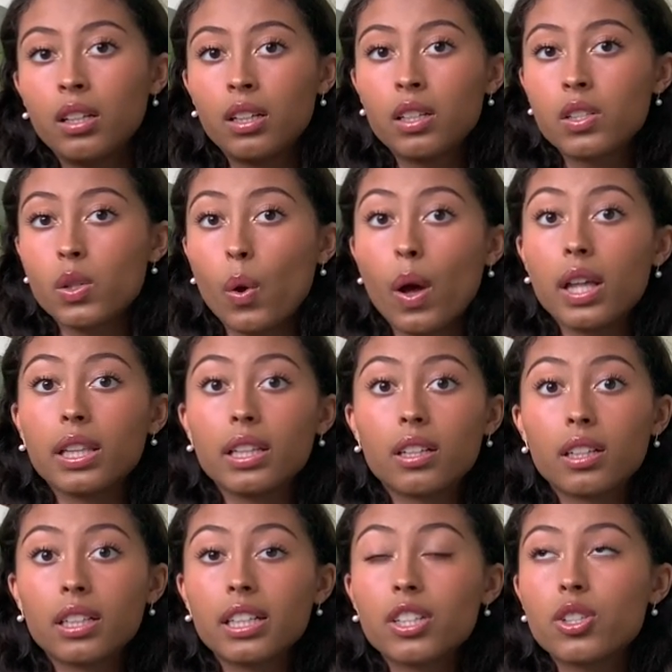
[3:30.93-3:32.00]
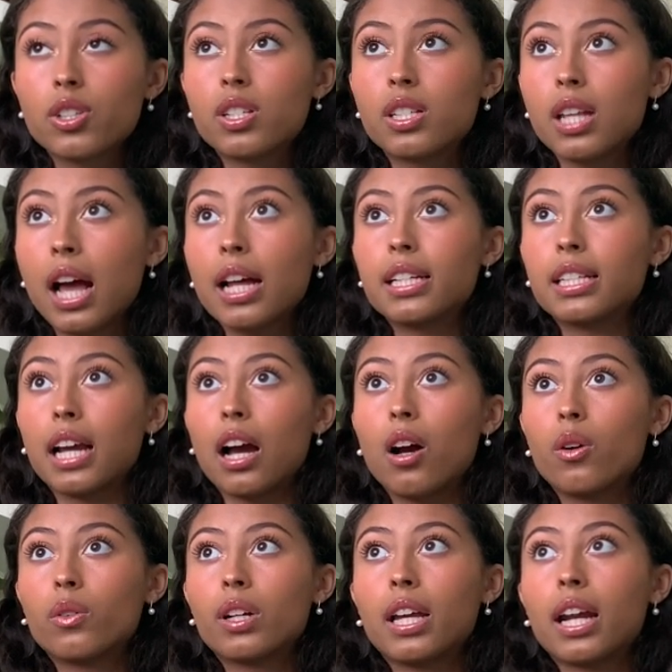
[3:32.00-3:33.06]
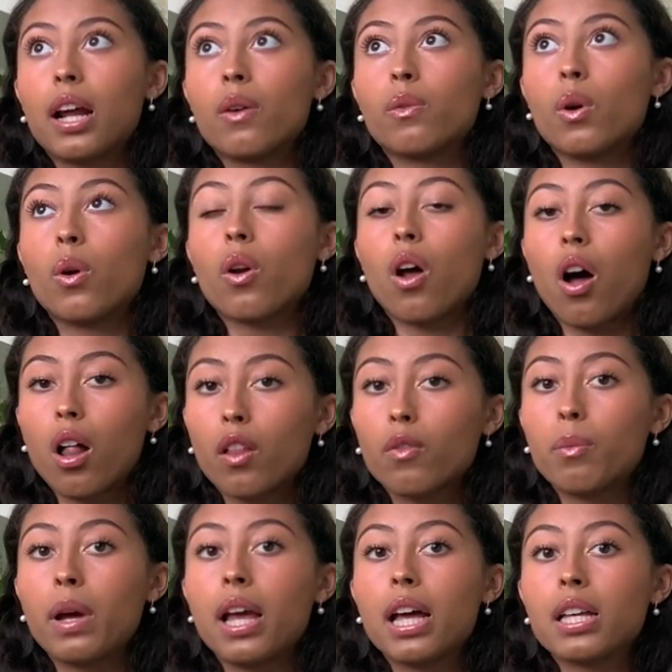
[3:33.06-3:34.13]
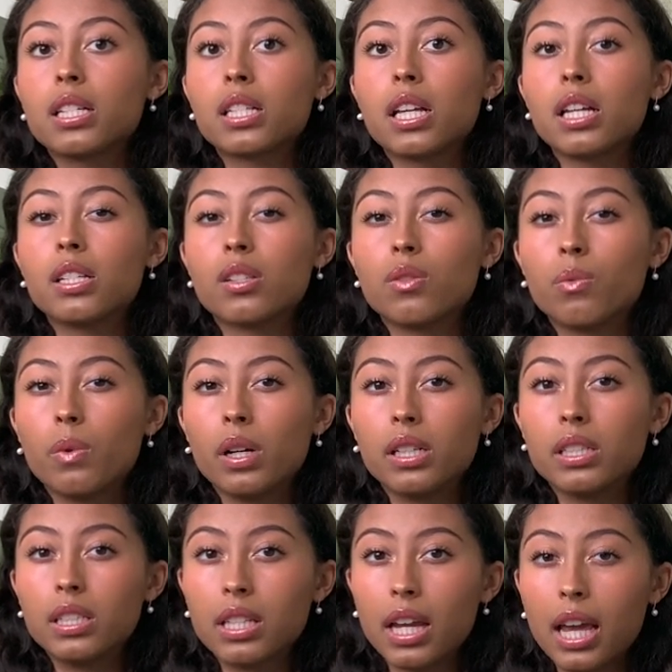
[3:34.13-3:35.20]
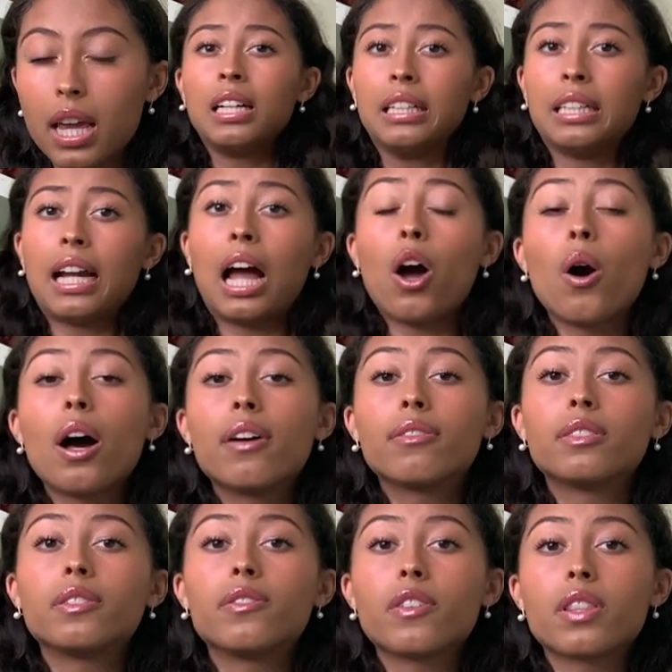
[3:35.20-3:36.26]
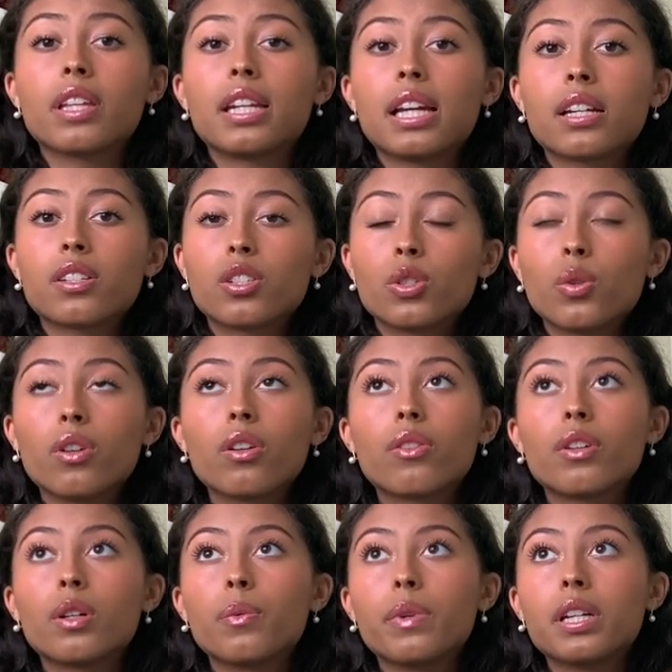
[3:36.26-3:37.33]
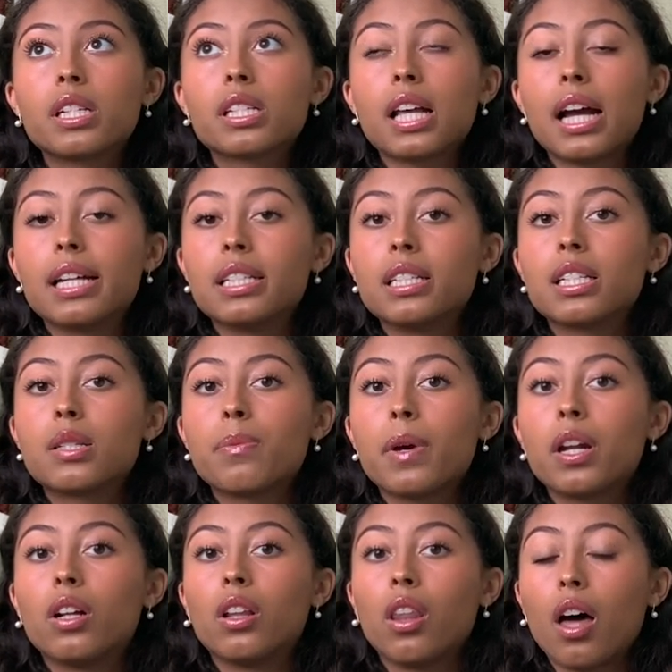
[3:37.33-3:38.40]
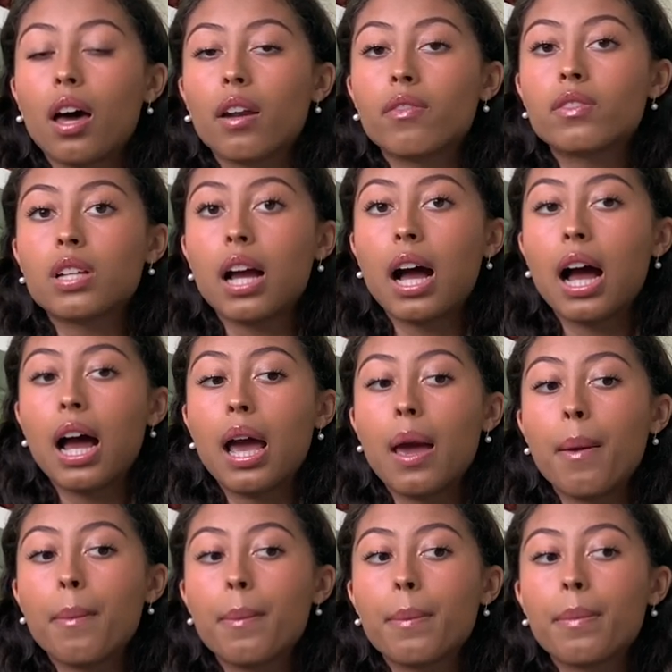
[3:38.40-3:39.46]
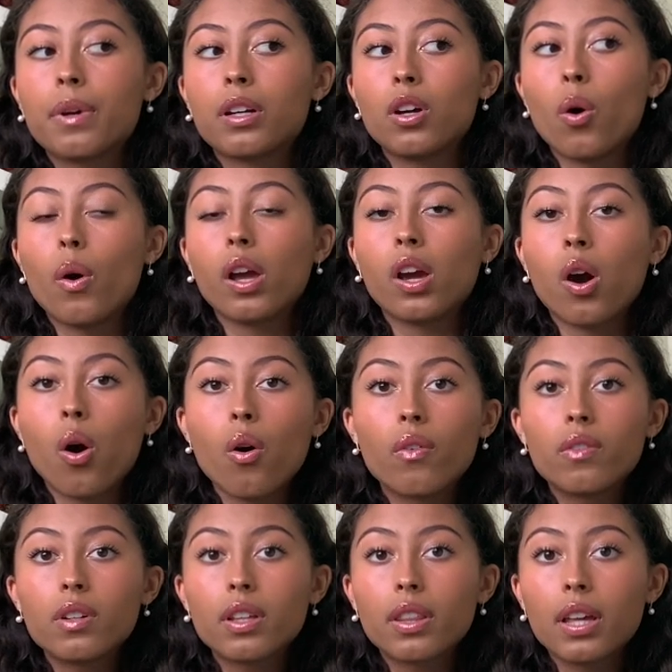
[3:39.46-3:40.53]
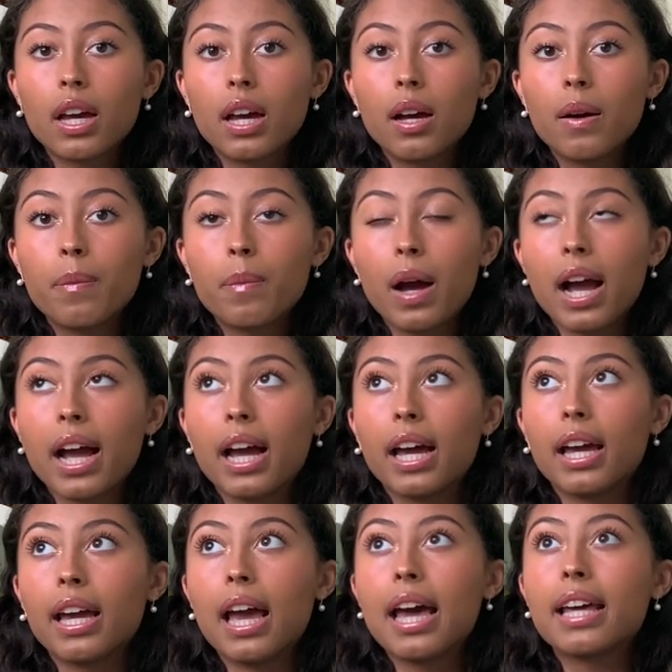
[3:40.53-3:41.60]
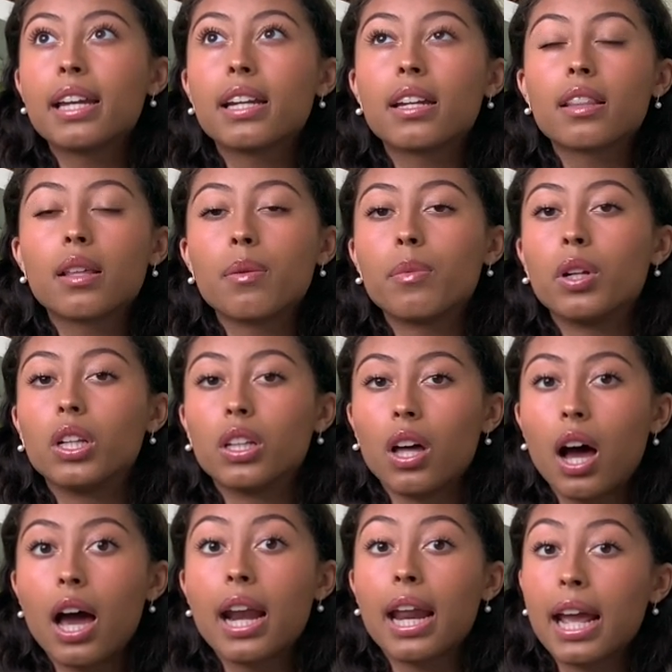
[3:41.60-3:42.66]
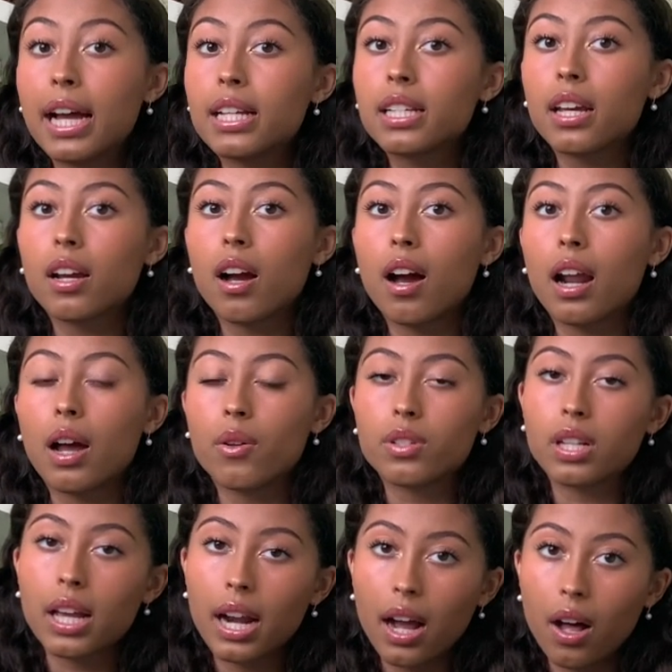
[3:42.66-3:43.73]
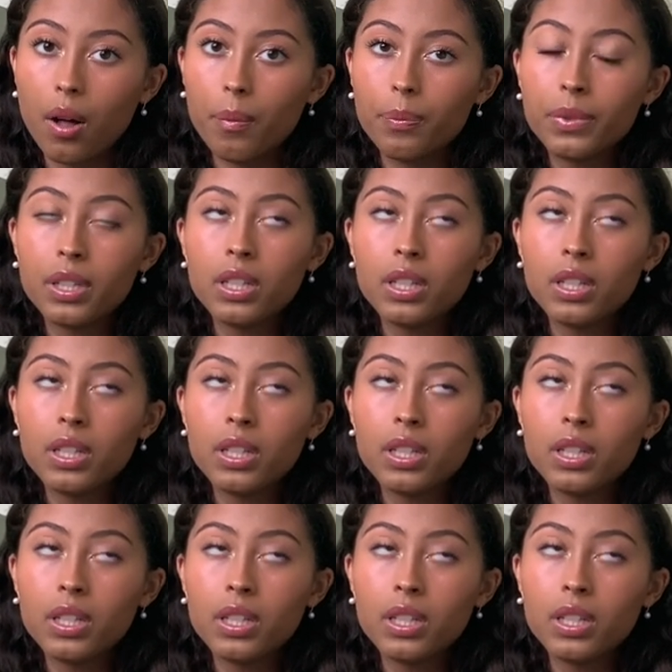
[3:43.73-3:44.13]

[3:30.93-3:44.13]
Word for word: So I literally just sat down and I wrote all of my essays in one day. However, for the next 2 to 3 weeks, I did spend a lot of time going over them. I edited them a lot, and I got outside help.